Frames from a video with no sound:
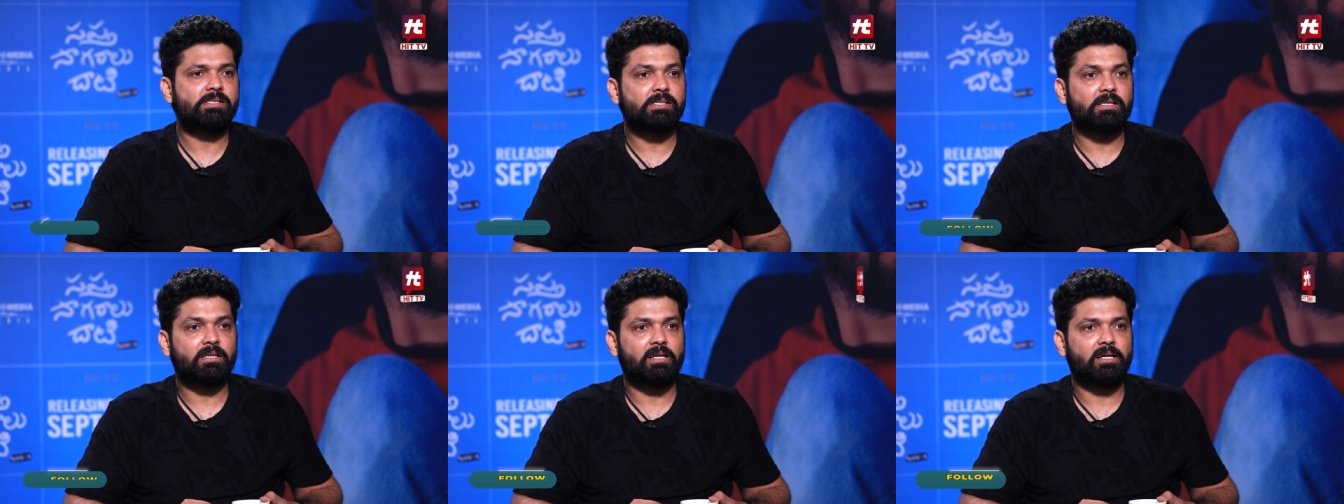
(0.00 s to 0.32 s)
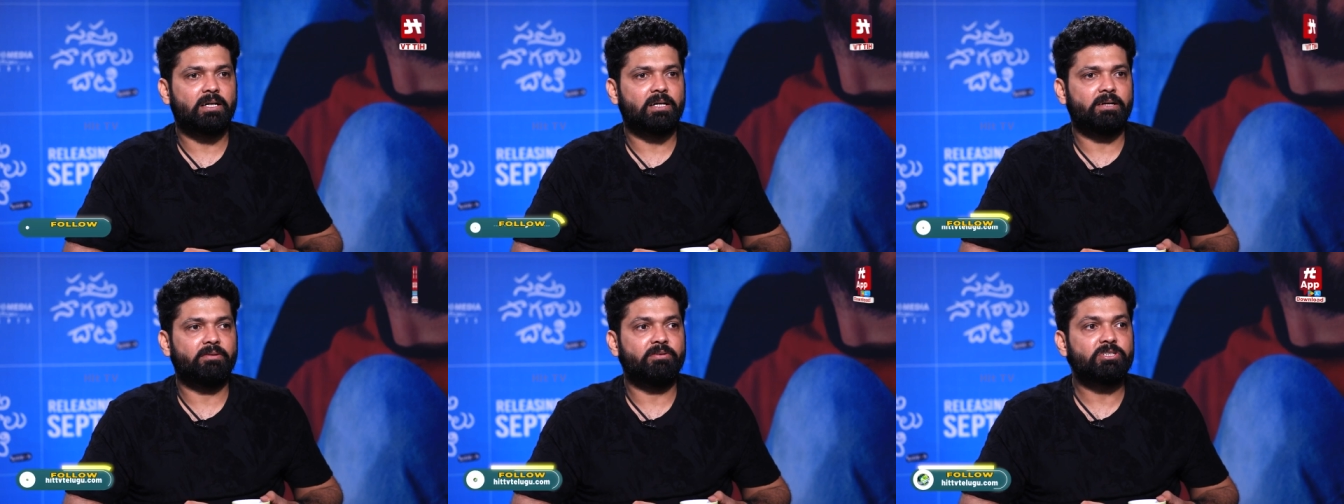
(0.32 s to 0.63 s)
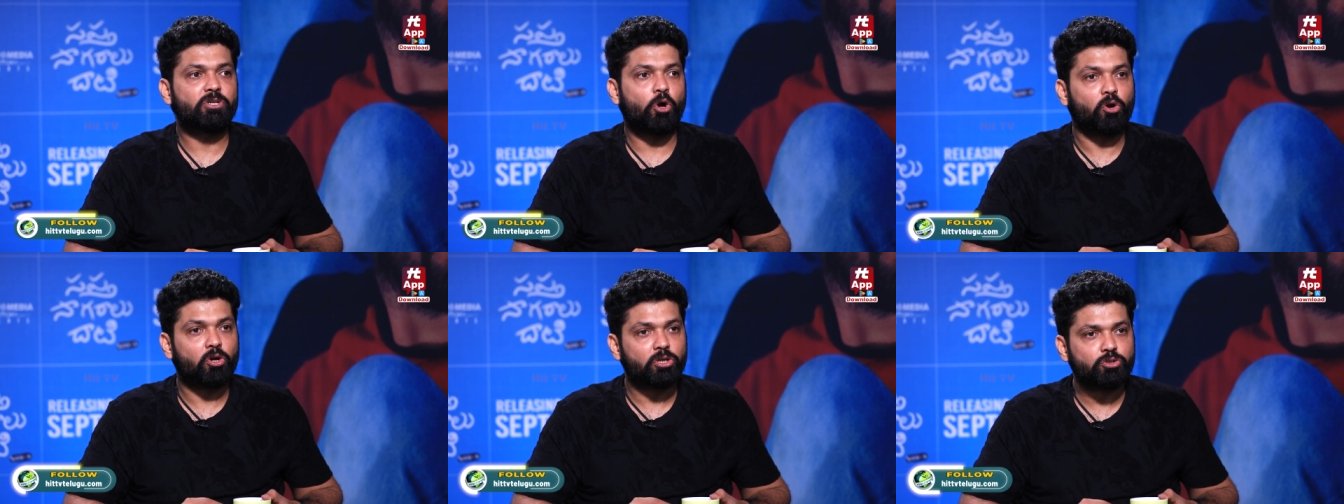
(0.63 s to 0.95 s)
uh, which
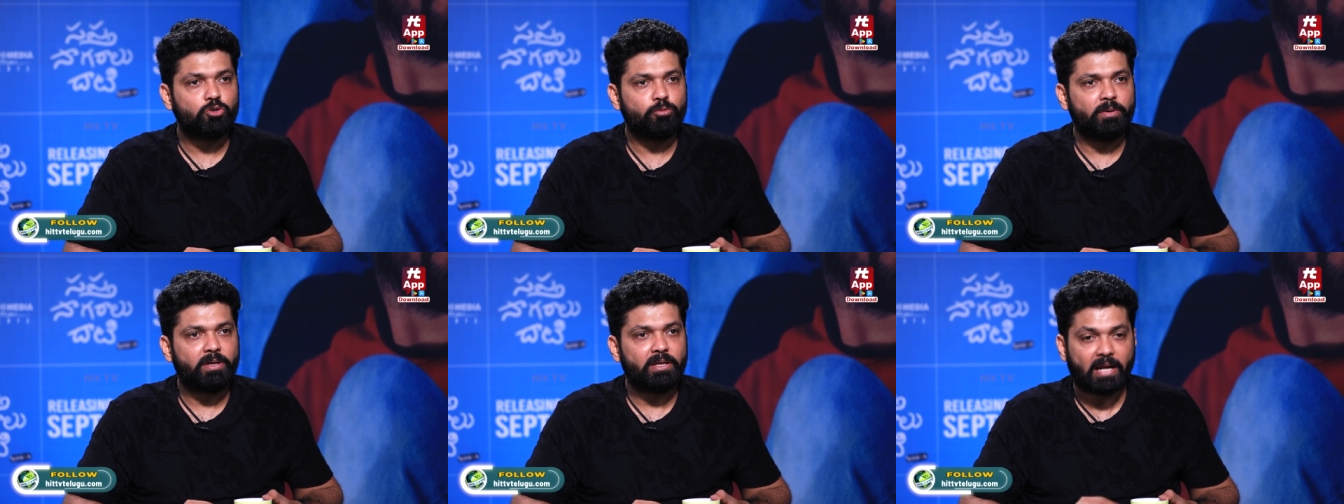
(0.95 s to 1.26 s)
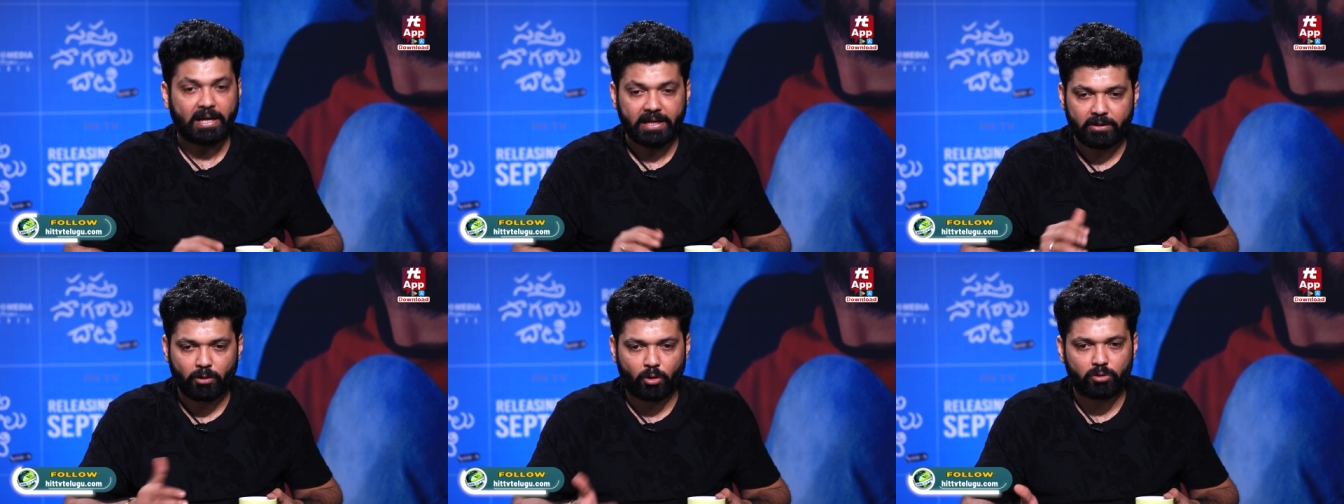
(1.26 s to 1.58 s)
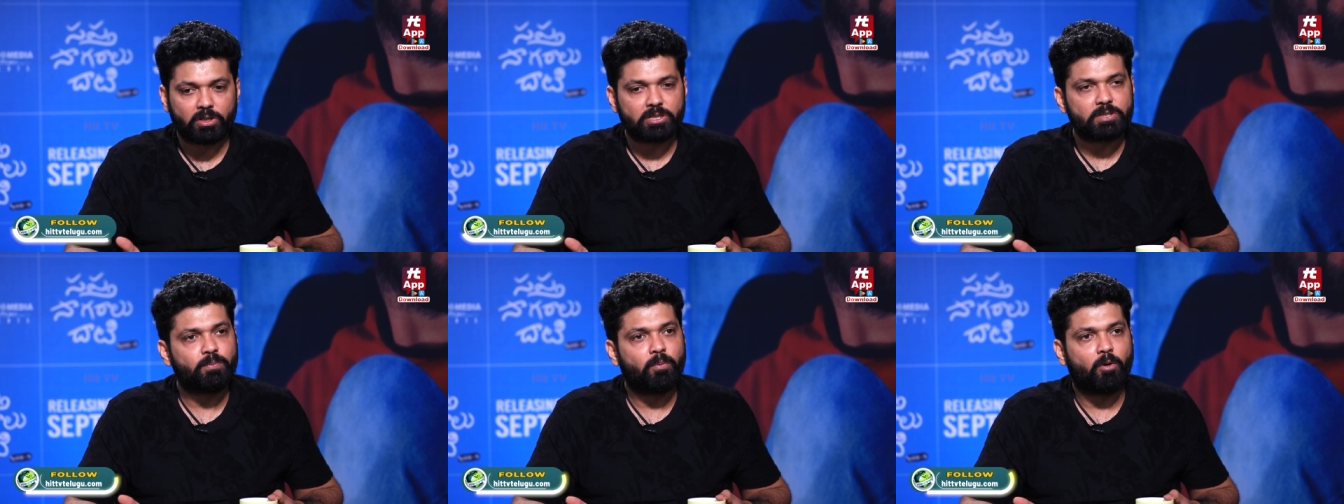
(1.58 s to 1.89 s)
occurs to me right on
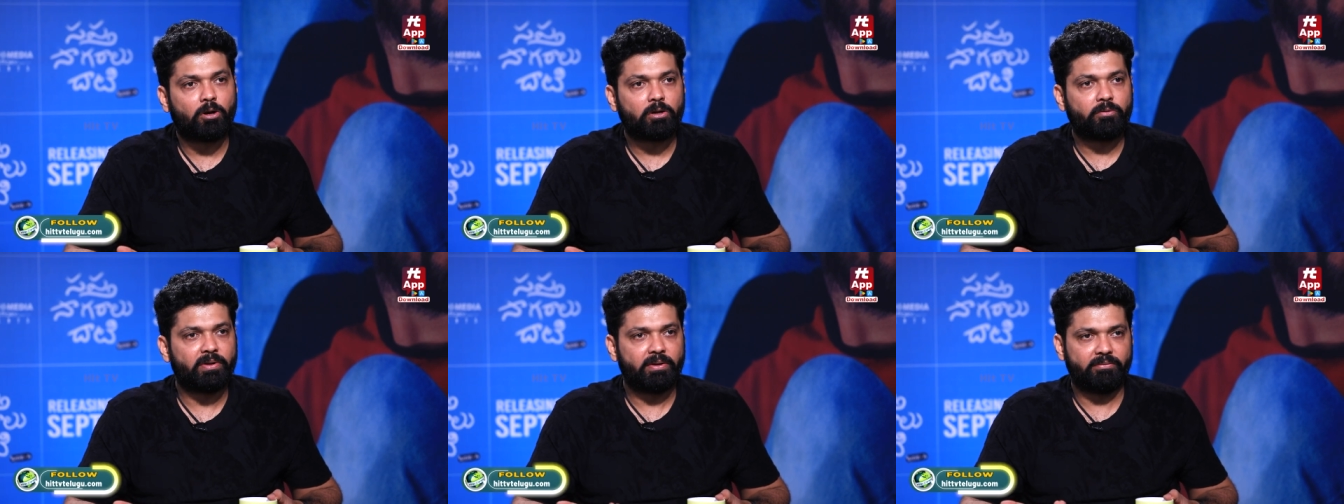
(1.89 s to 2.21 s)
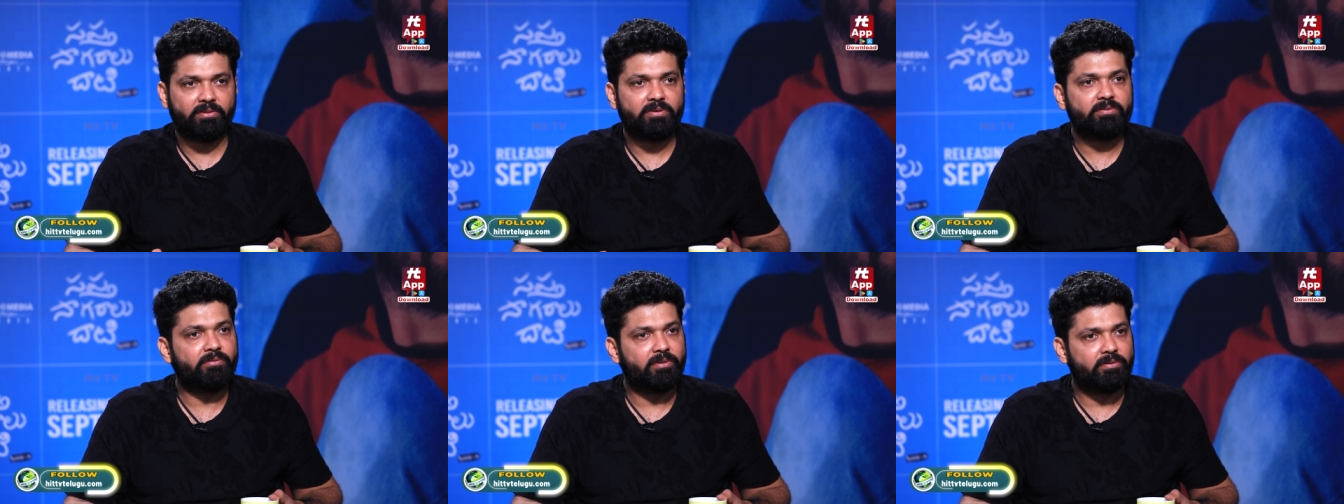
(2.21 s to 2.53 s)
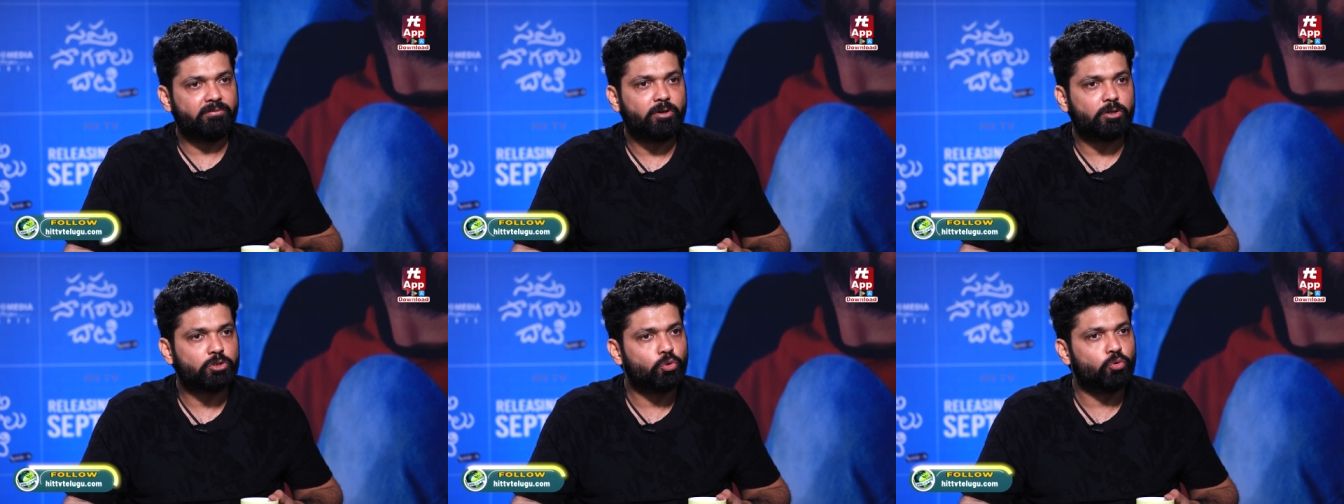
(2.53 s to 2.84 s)
the spot when, when, when
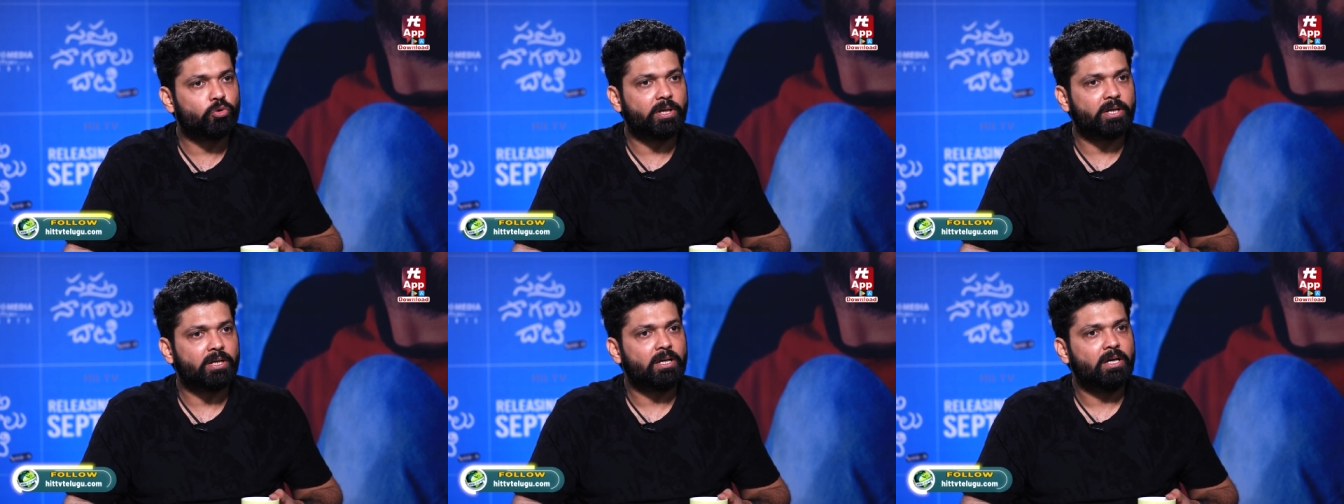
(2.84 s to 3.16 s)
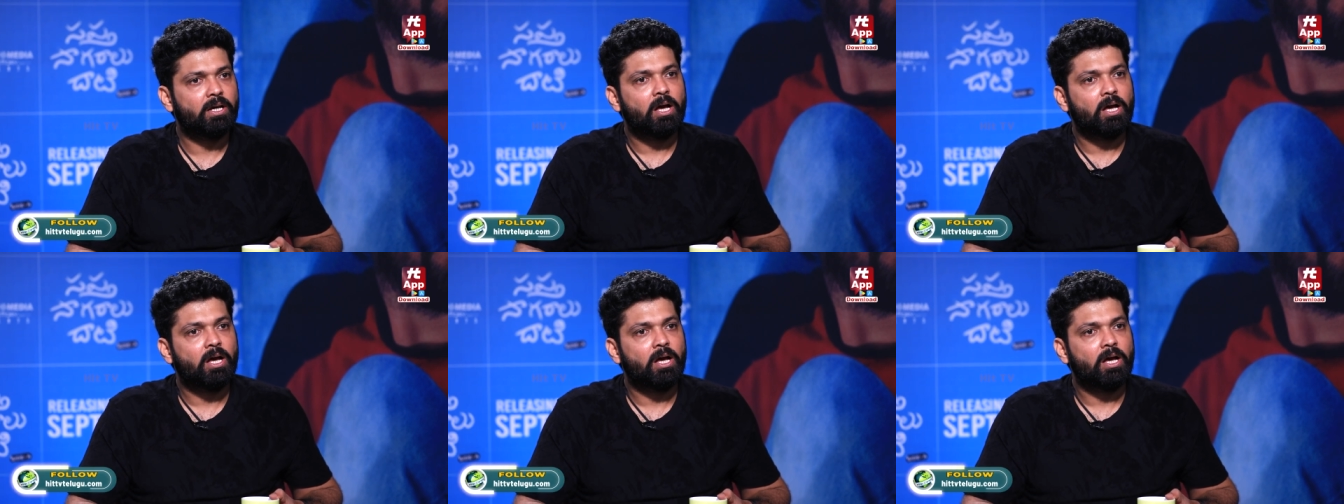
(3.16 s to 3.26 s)
we are shooting,